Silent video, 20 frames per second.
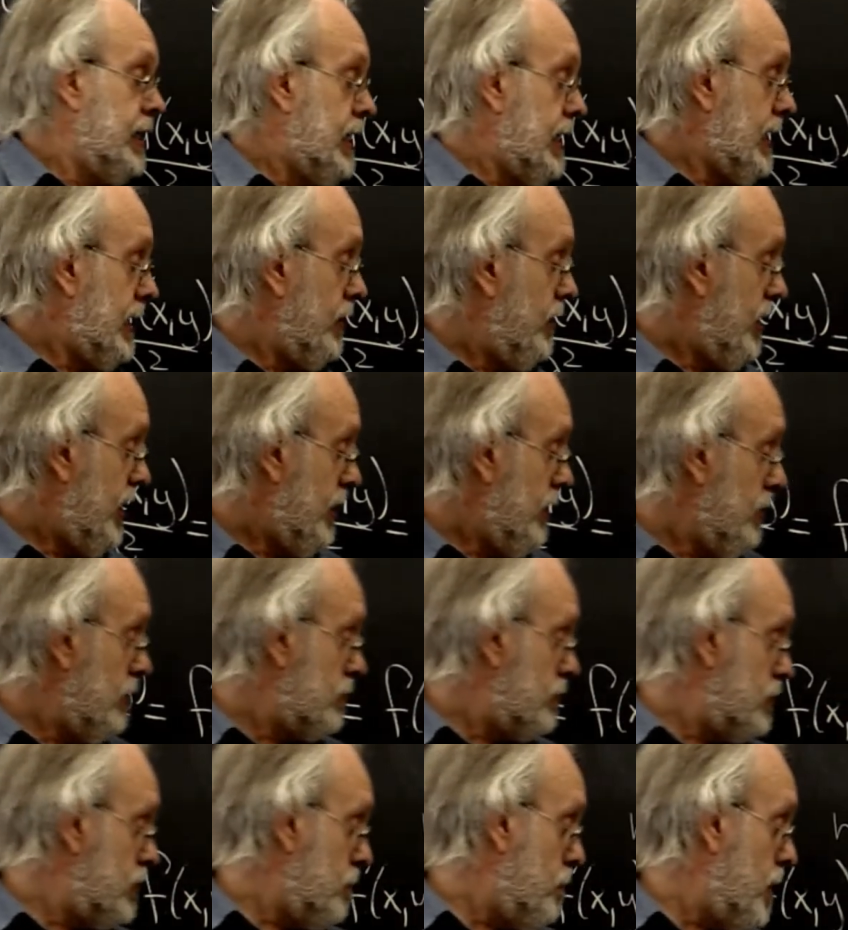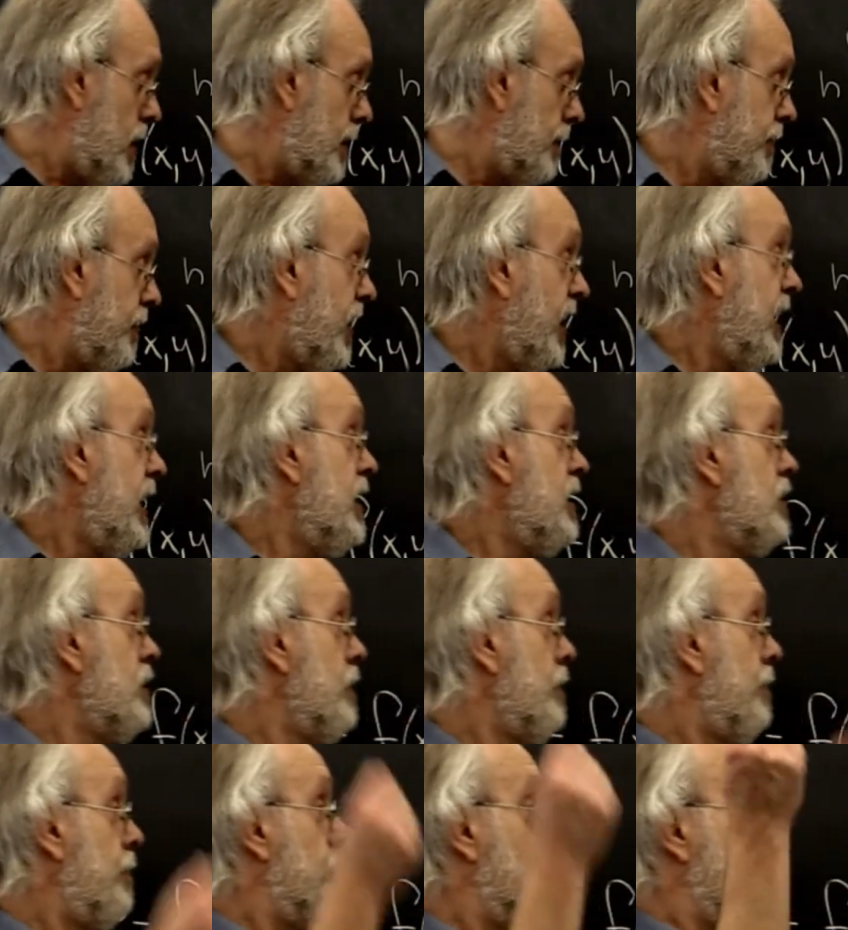And then there is a
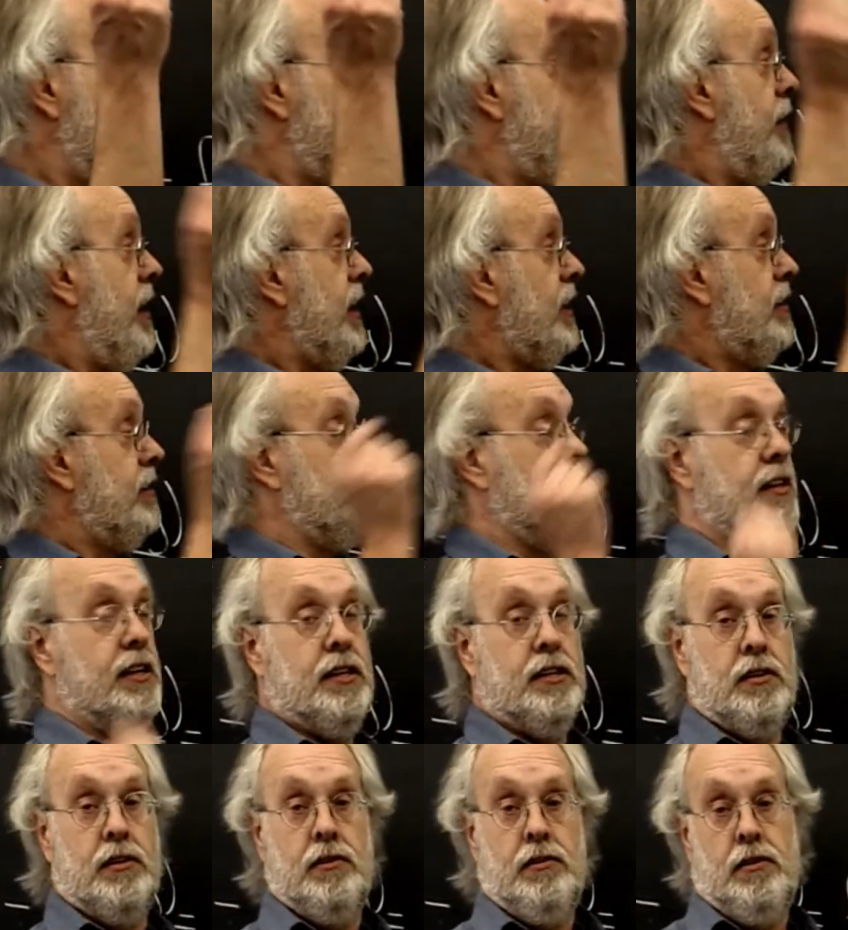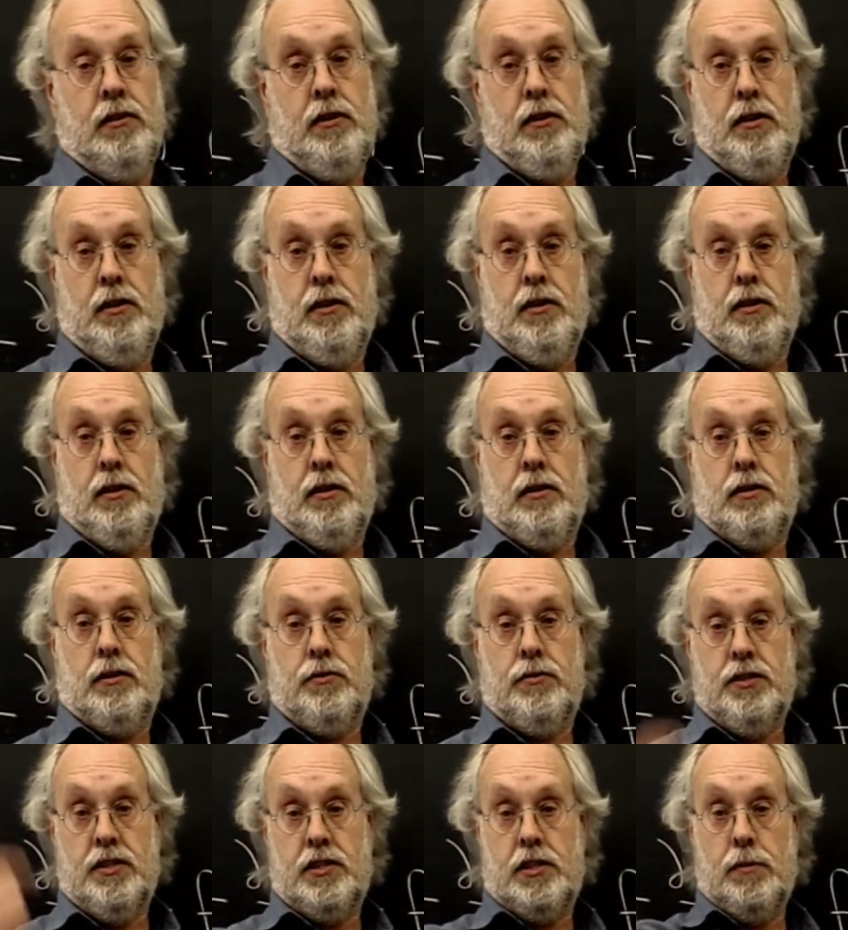modification for the fact that
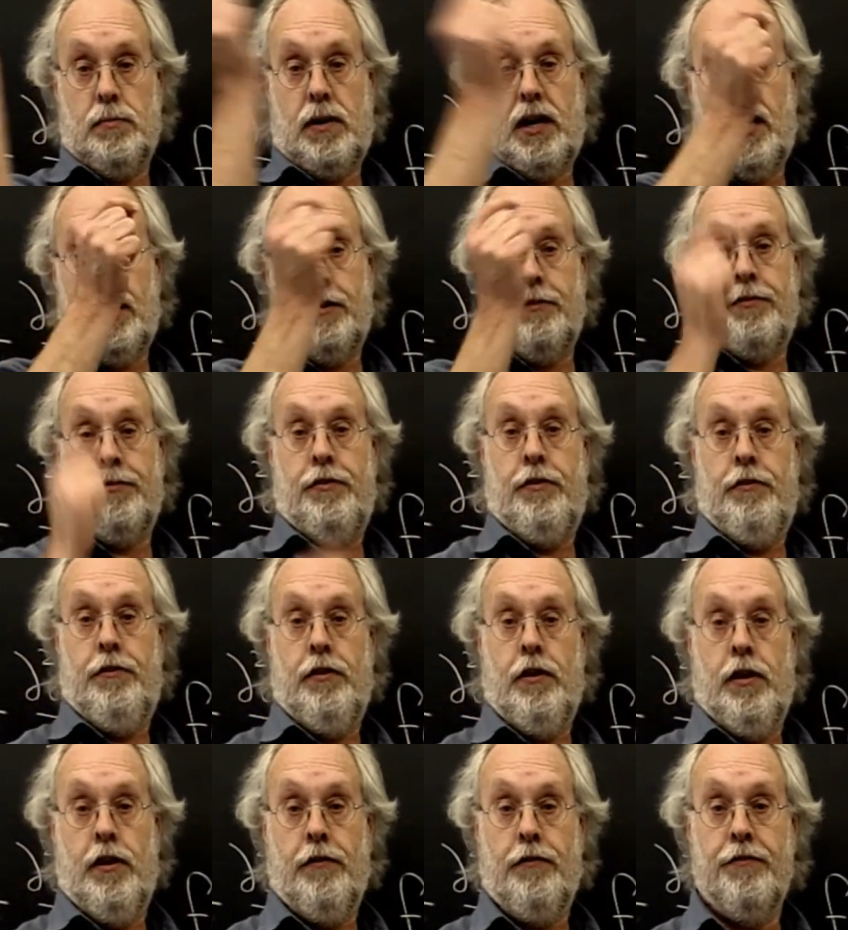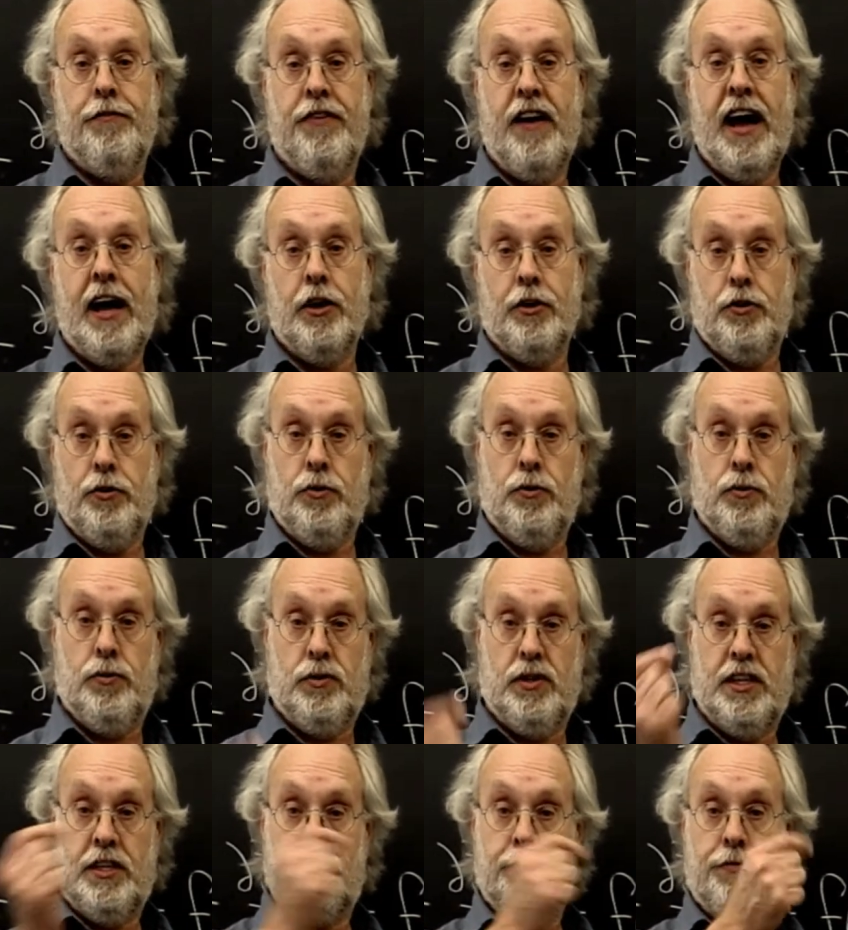there is some kind of value
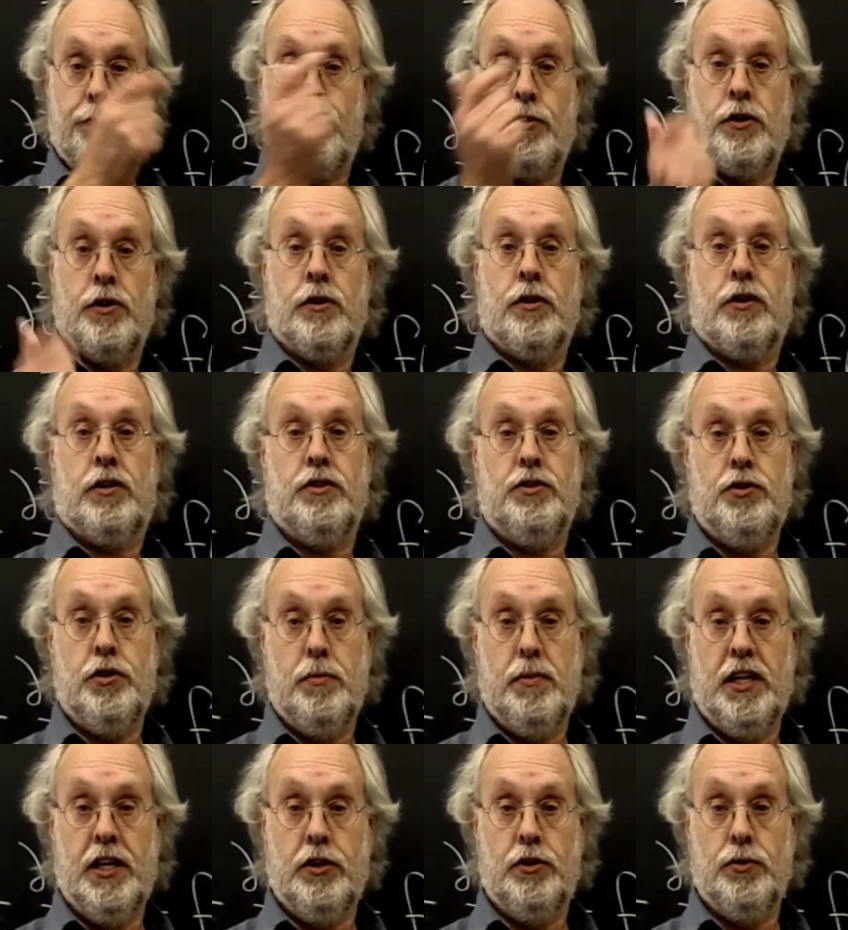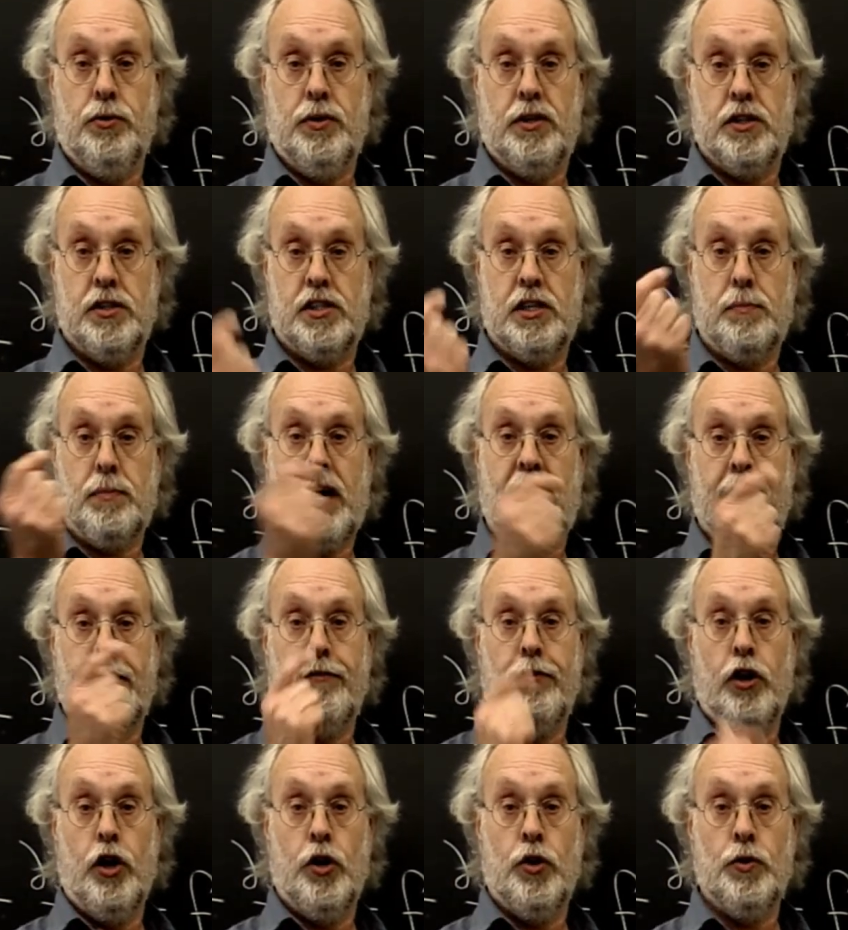that's further contributing to it. There's some kind
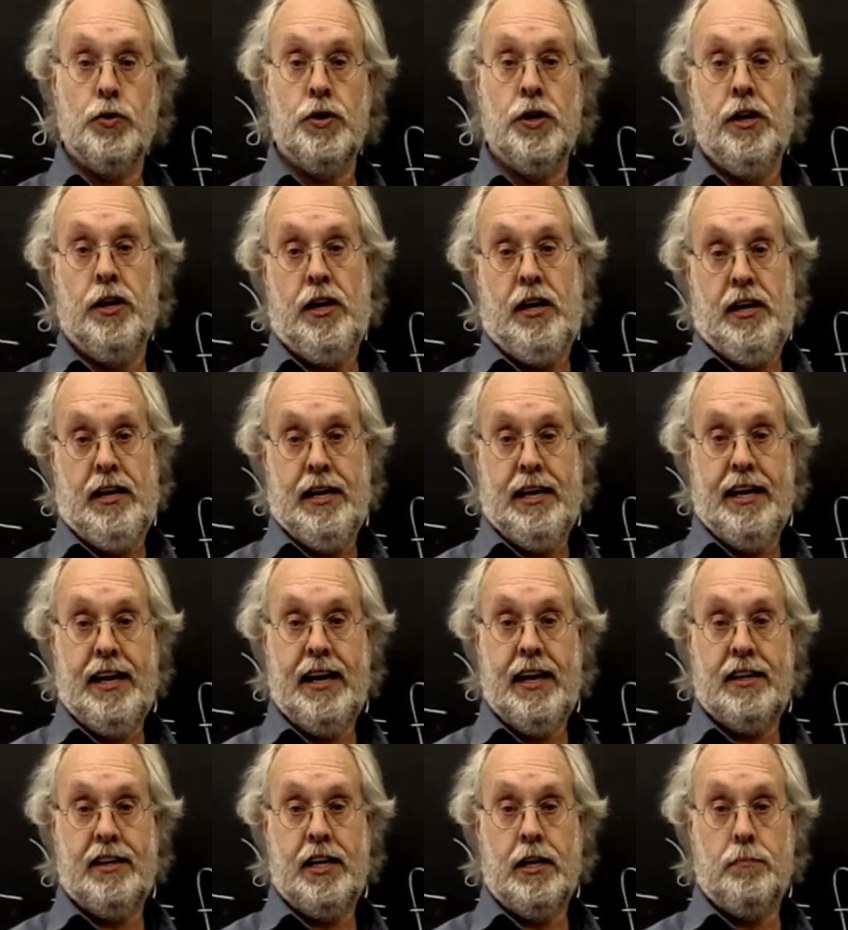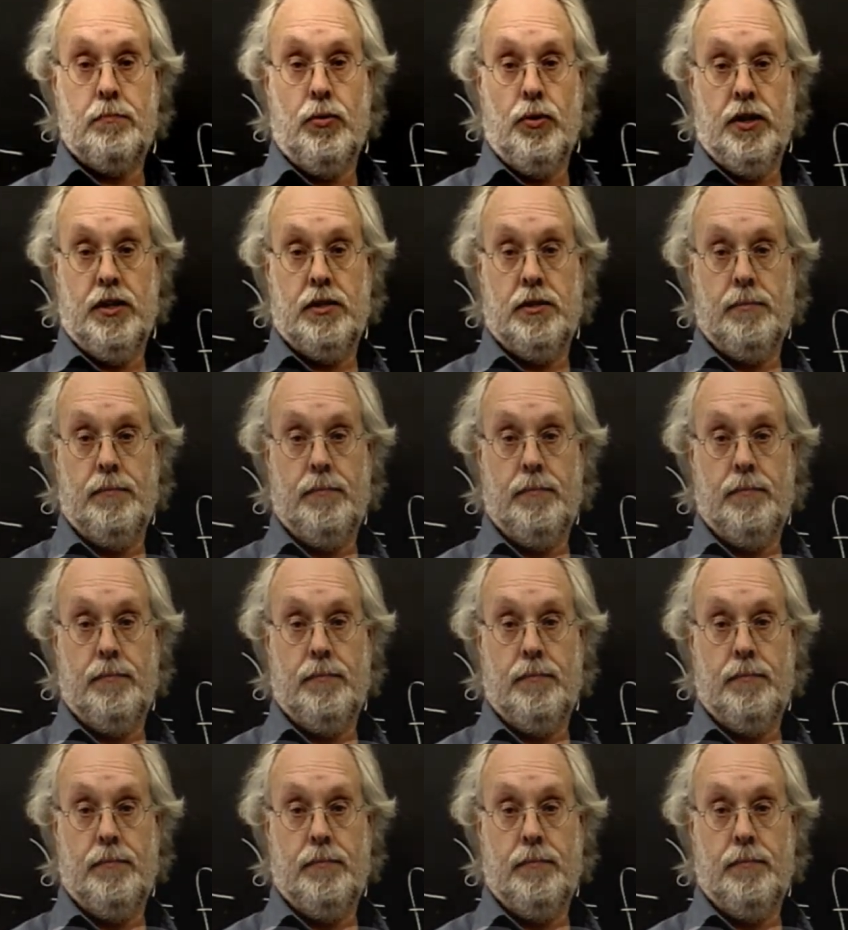of load at that point.